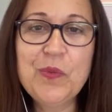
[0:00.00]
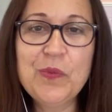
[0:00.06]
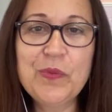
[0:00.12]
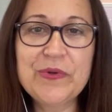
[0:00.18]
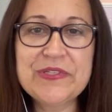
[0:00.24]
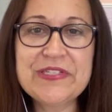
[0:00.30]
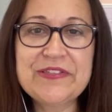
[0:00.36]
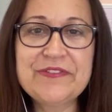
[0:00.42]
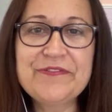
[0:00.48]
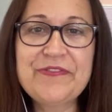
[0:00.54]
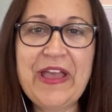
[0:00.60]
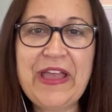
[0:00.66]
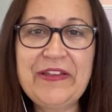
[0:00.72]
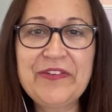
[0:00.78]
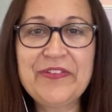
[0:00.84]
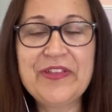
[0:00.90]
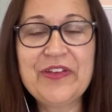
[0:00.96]
was the
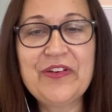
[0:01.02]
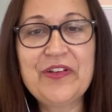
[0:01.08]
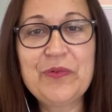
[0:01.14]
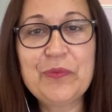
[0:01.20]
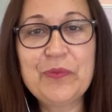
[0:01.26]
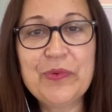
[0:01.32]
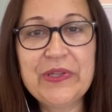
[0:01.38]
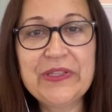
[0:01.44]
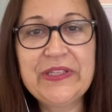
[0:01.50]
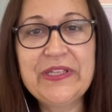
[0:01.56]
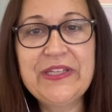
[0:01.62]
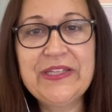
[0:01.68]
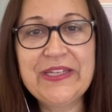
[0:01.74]
fact that I really